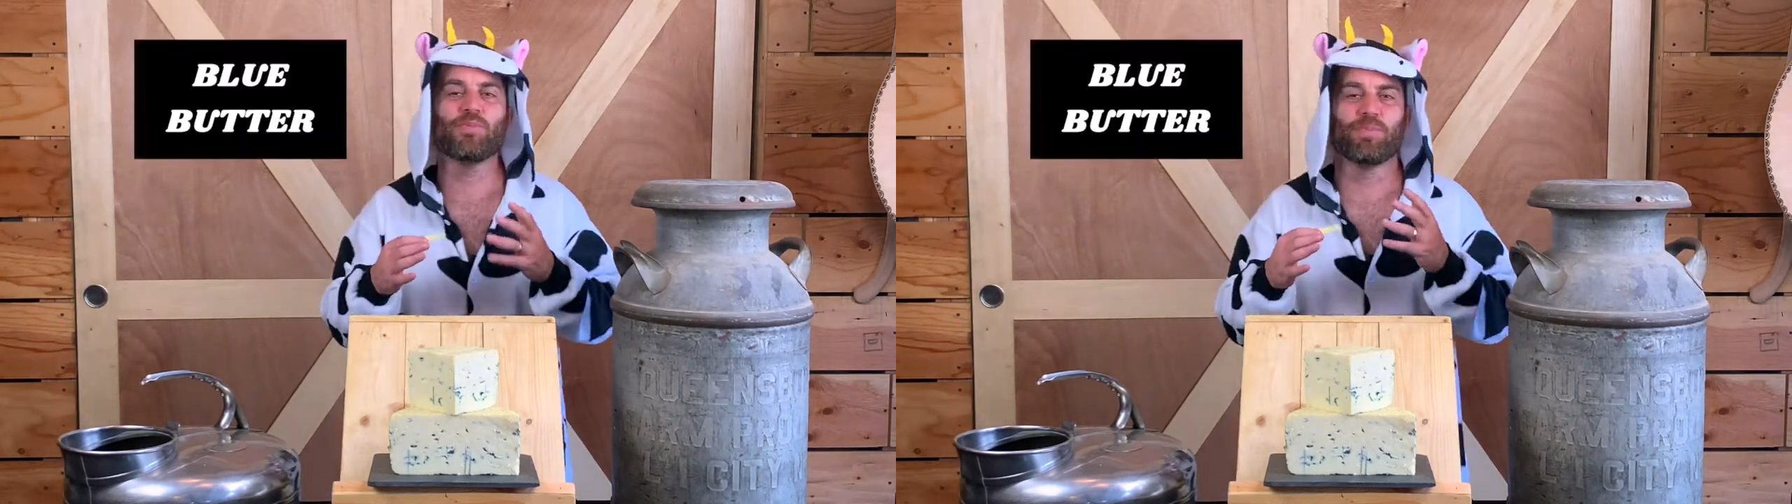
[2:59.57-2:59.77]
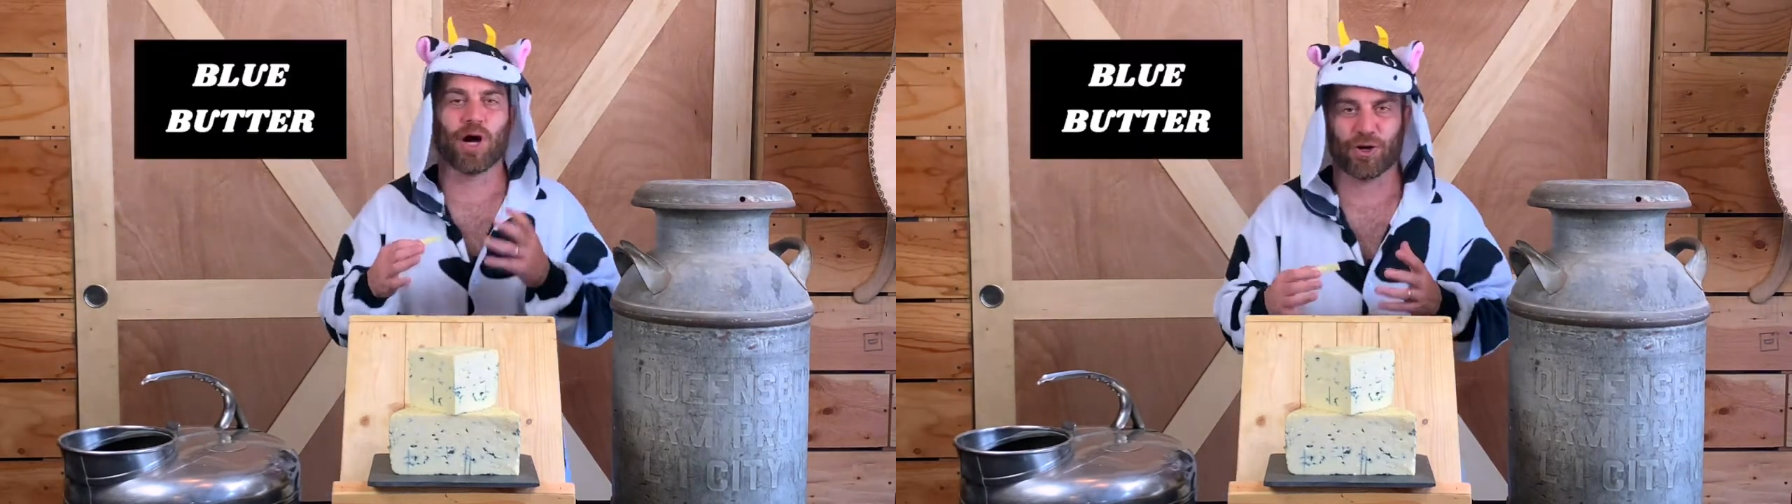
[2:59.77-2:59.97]

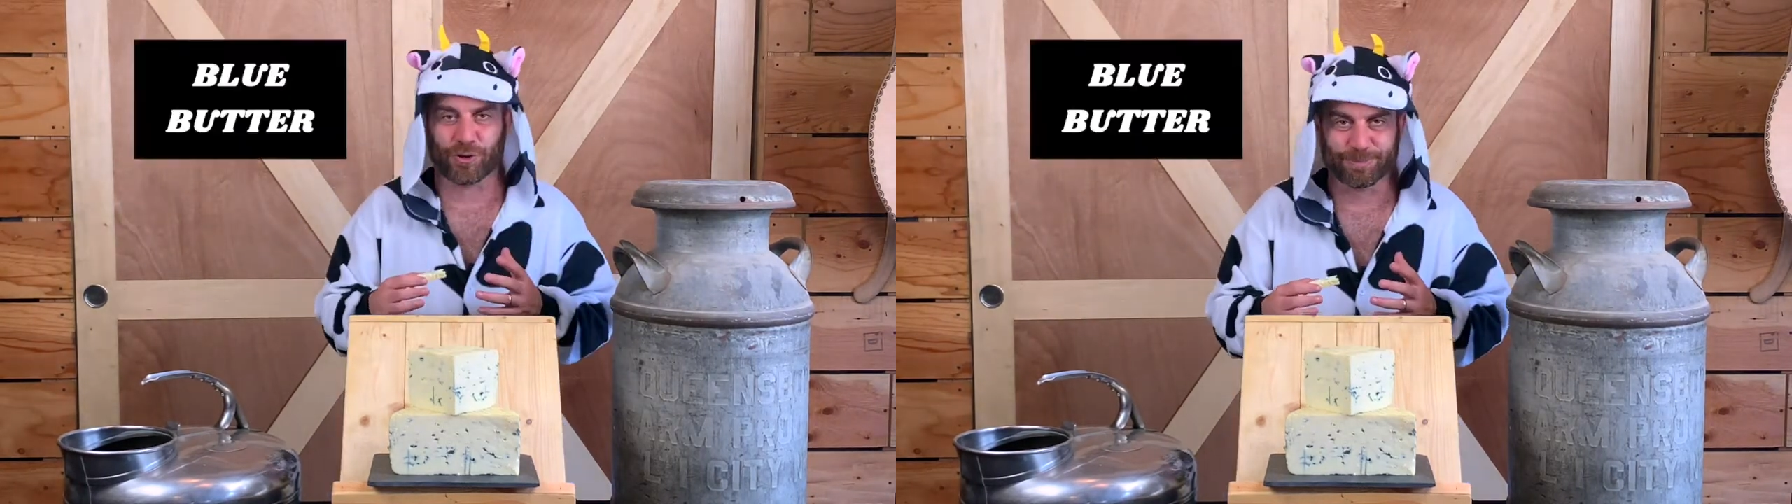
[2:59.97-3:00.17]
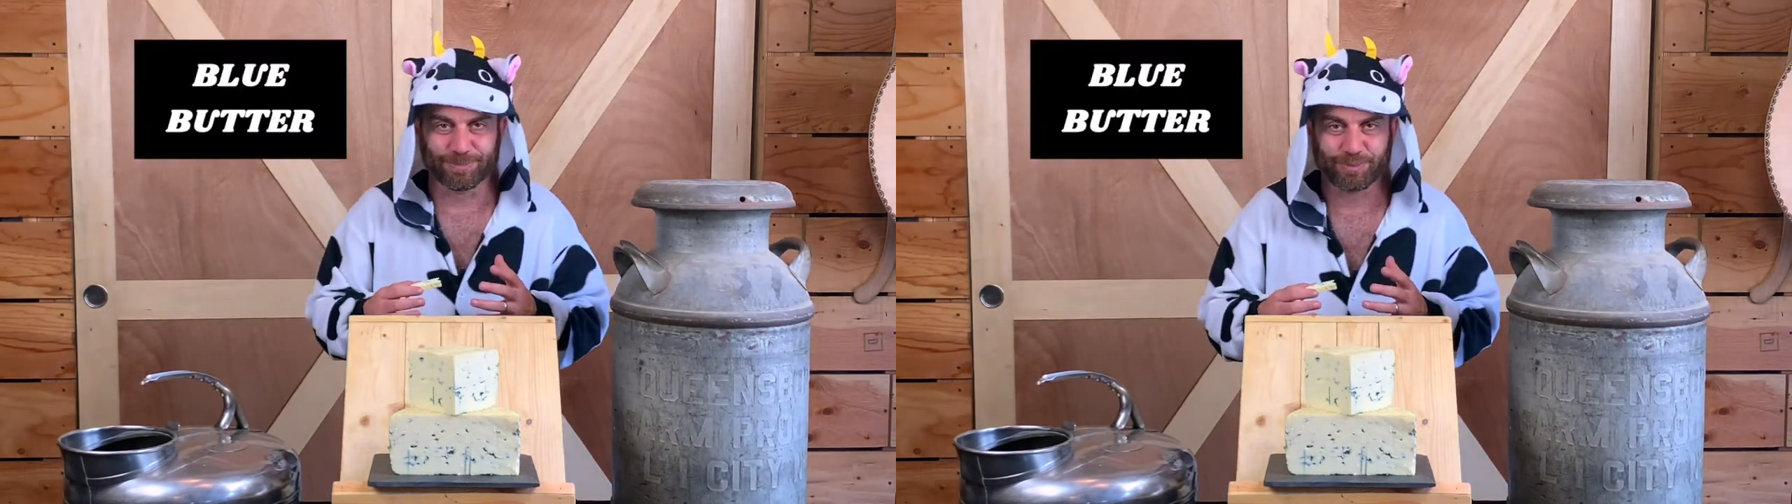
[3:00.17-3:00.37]

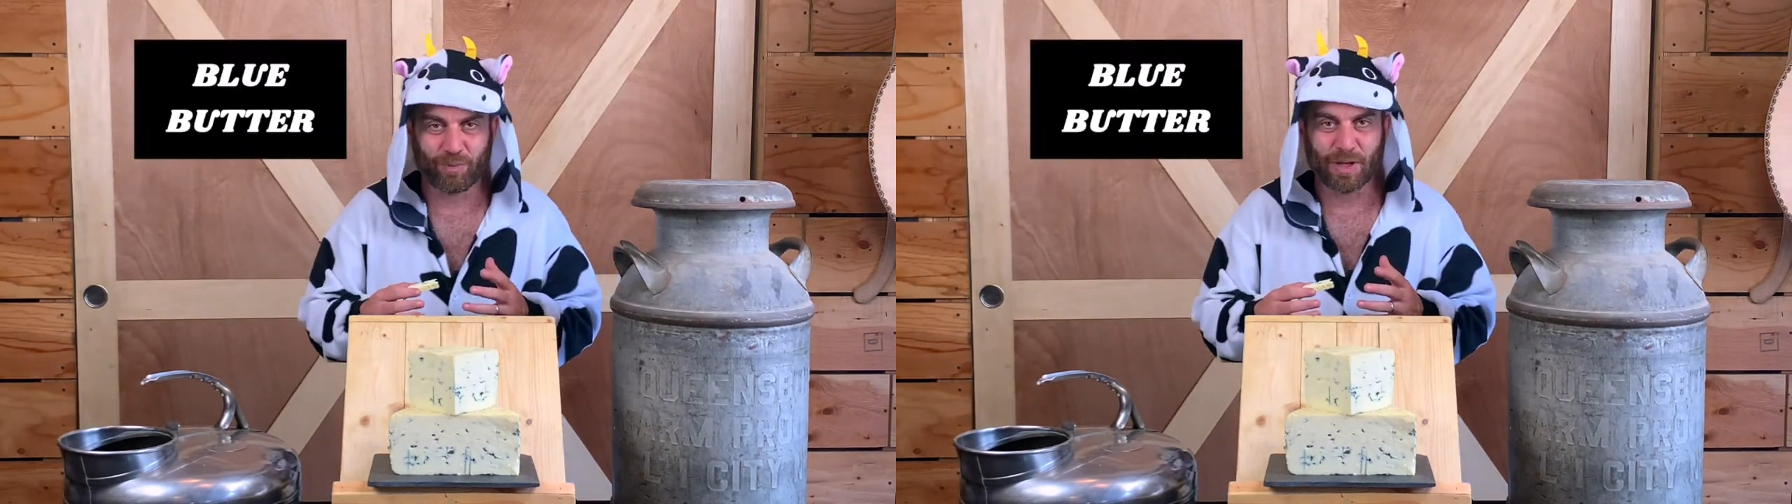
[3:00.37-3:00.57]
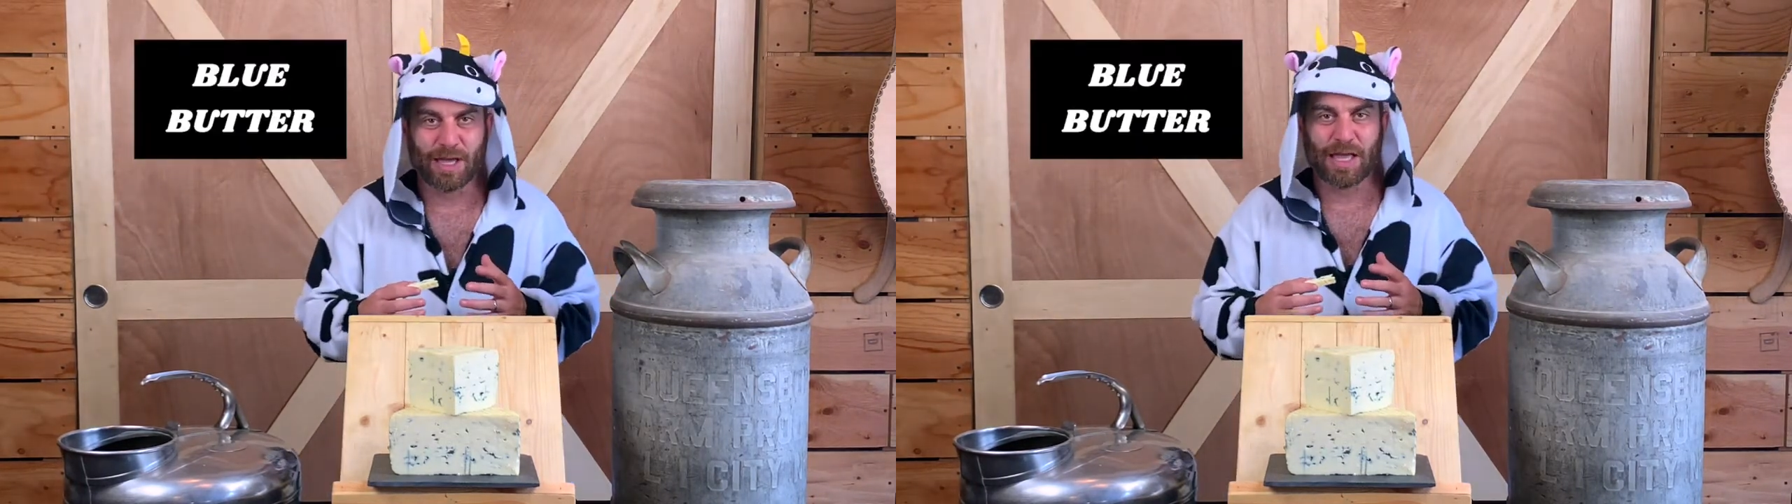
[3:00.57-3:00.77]
butter.
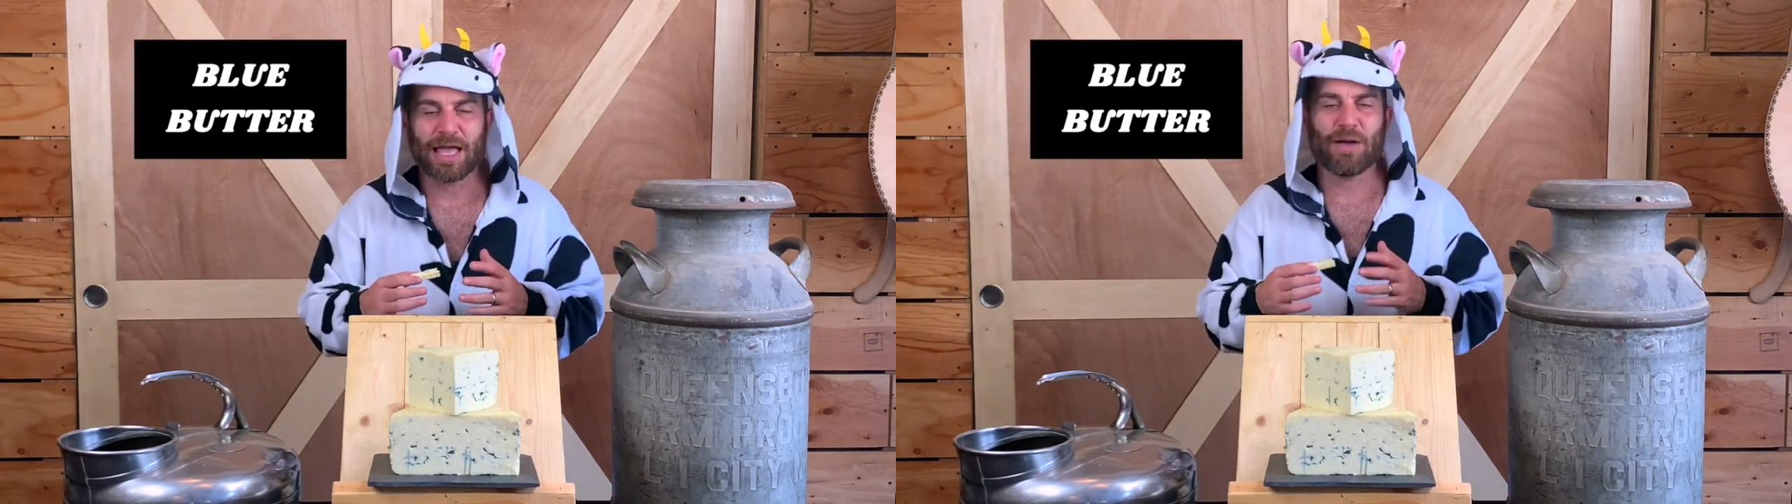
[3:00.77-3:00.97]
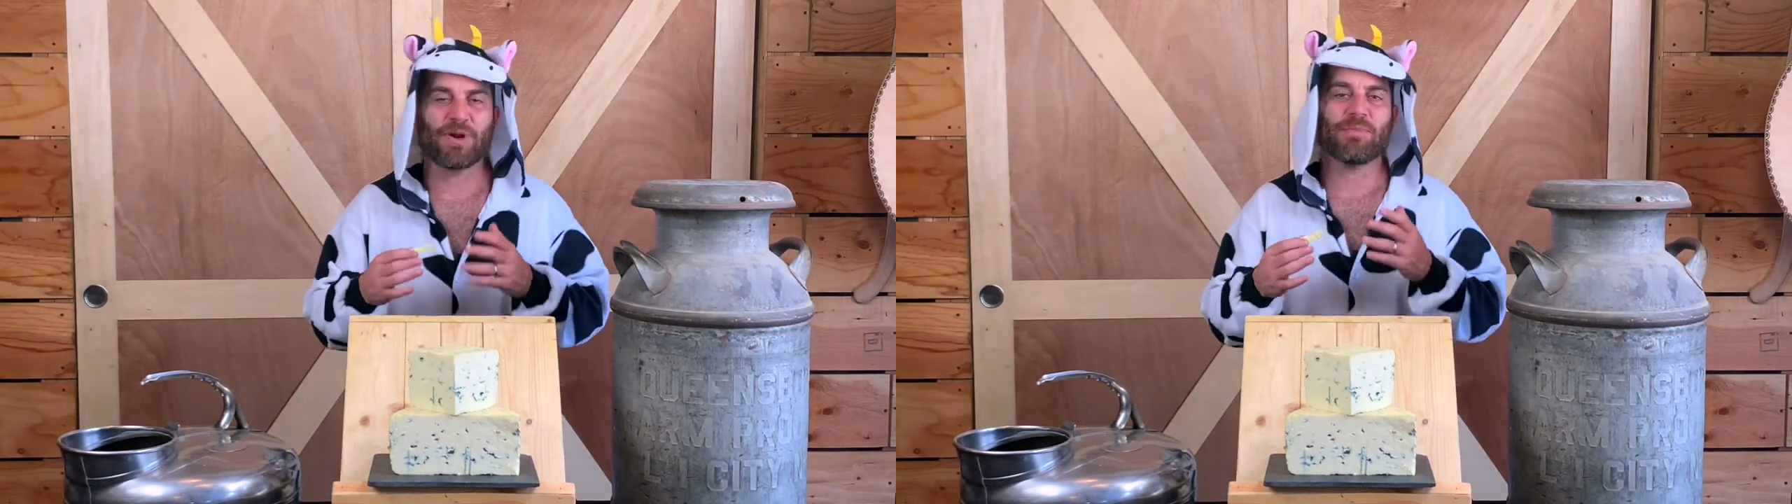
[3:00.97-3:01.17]

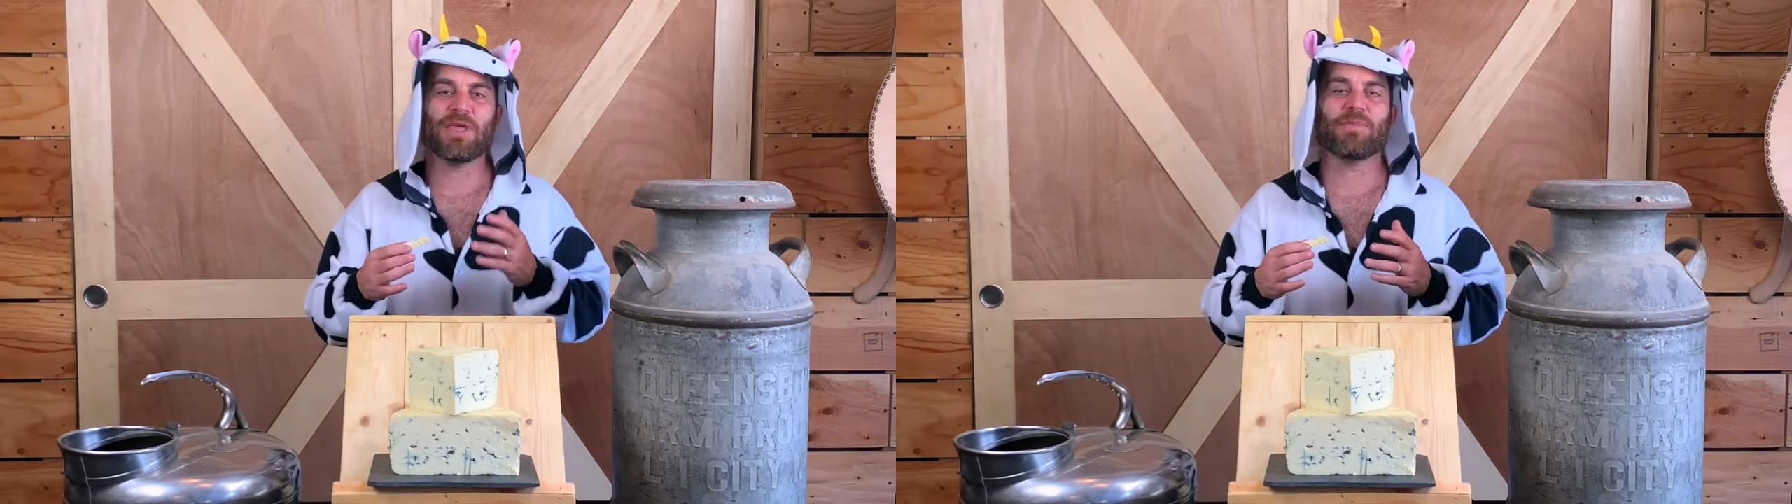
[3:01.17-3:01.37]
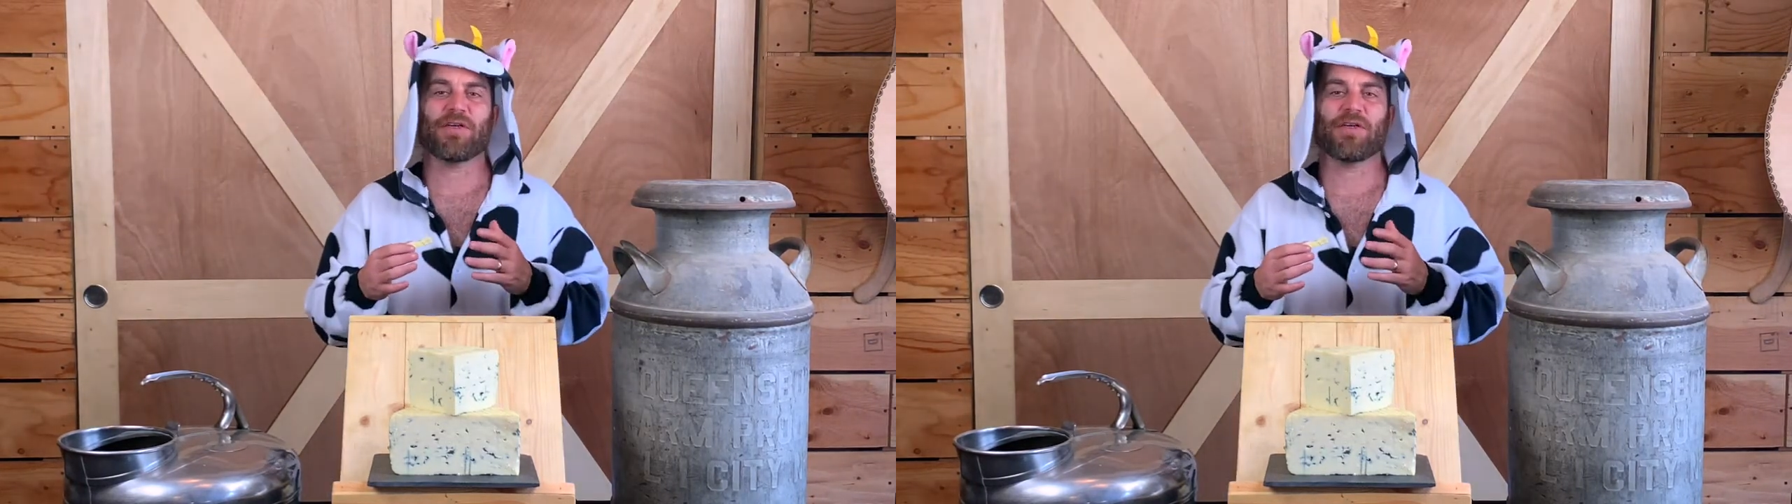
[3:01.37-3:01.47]
And what I mean by